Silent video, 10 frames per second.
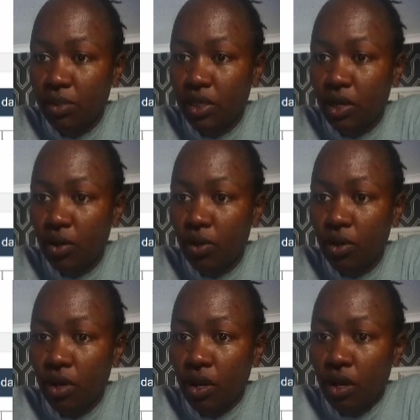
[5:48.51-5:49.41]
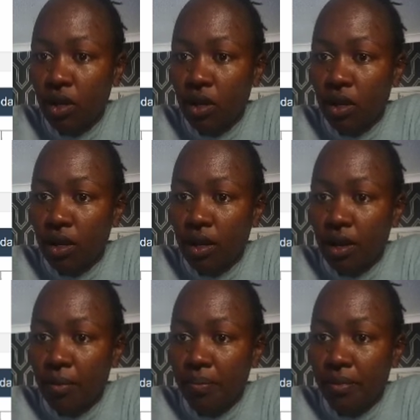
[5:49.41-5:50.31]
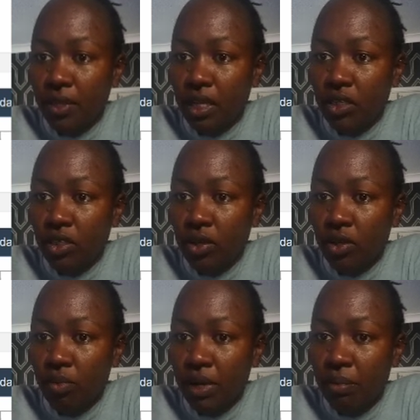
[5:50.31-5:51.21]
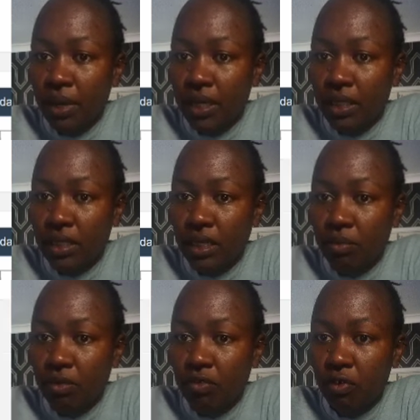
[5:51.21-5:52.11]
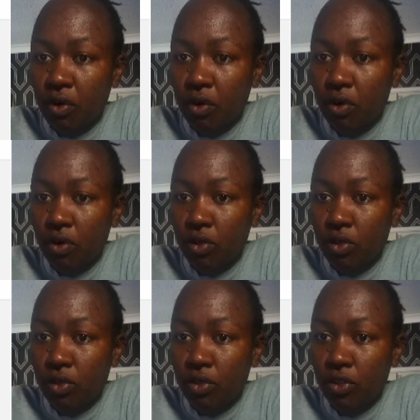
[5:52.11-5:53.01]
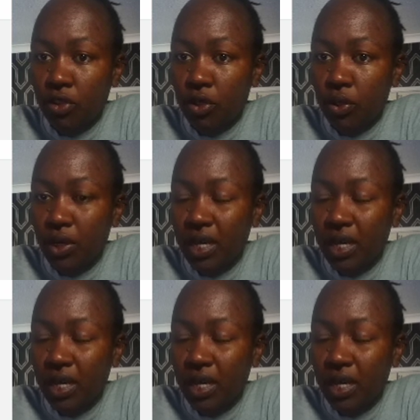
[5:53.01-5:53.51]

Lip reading: So I show you my pay slips for June.